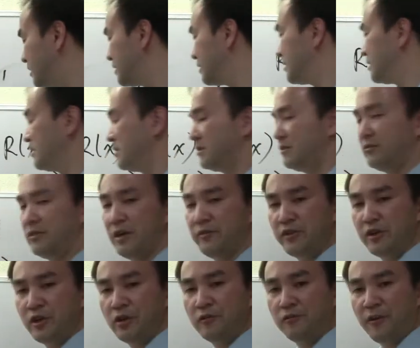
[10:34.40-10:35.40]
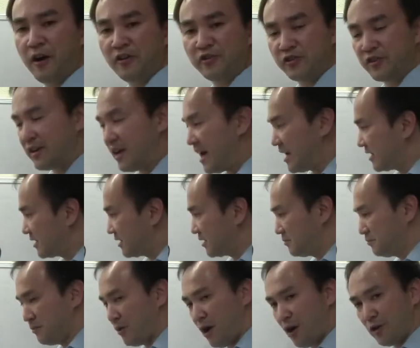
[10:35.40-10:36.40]
revenue function that
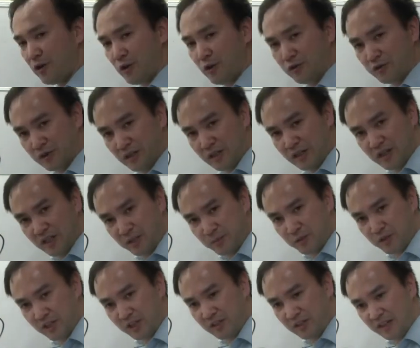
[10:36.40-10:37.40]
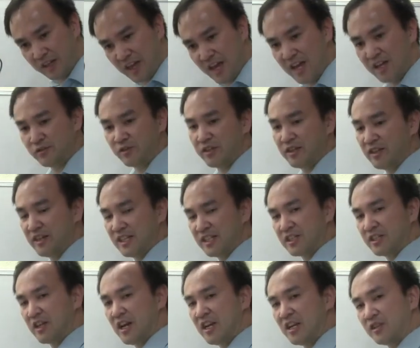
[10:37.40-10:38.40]
models in this particular case right here that
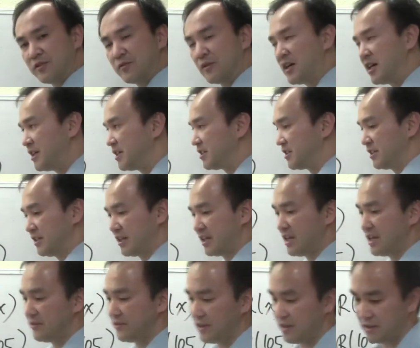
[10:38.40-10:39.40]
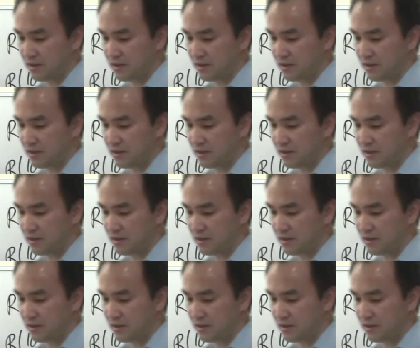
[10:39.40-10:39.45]
satisfies the given